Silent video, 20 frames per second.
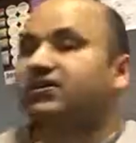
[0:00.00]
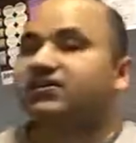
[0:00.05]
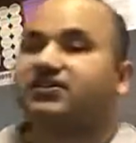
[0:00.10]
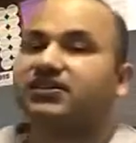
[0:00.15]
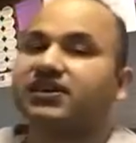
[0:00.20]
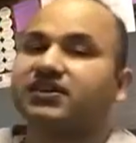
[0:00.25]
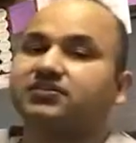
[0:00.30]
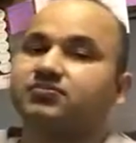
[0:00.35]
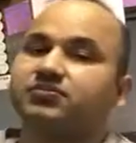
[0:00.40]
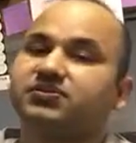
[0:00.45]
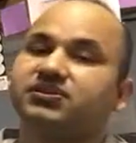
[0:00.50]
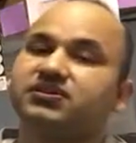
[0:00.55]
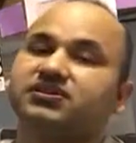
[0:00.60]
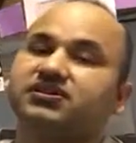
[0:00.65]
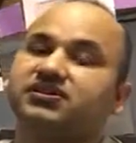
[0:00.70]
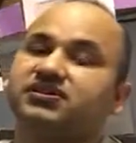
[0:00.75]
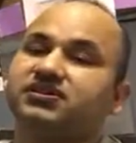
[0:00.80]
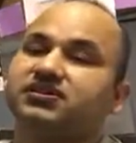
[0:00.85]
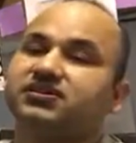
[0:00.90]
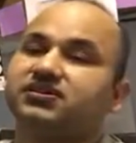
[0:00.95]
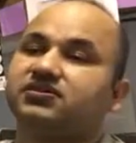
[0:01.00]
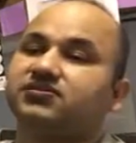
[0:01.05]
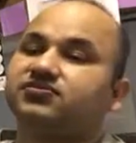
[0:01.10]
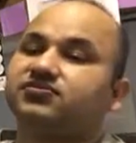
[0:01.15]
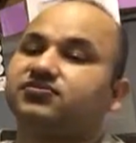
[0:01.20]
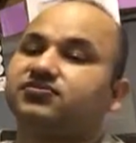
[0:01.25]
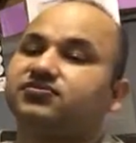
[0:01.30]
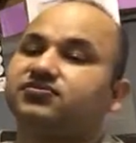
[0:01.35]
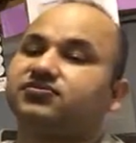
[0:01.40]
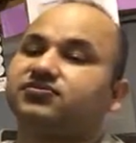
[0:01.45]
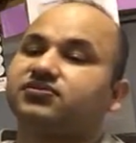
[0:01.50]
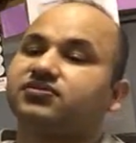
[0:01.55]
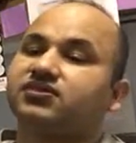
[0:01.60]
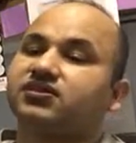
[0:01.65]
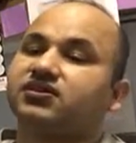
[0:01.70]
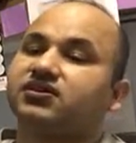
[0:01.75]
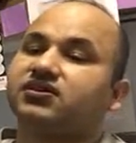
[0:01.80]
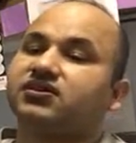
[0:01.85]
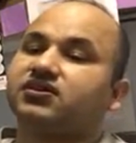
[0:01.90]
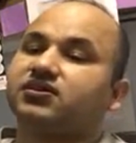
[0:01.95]
can be
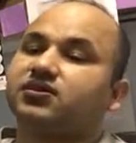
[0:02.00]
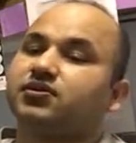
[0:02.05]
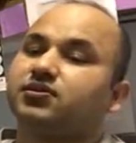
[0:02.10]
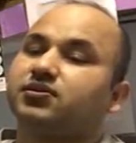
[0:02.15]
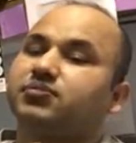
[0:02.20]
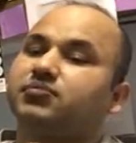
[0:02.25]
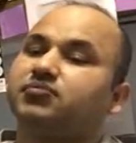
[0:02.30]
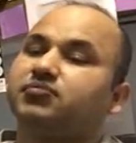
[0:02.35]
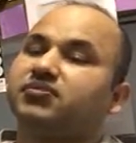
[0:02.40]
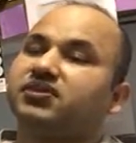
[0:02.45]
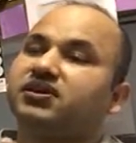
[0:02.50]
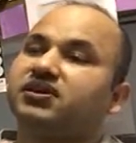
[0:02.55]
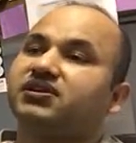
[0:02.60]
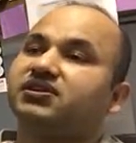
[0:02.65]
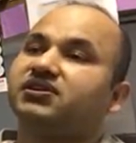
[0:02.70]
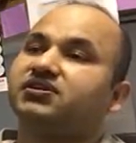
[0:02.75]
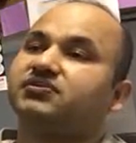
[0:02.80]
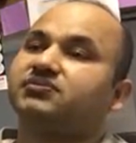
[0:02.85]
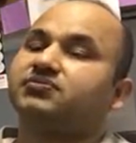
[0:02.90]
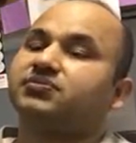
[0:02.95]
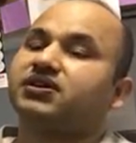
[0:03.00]
made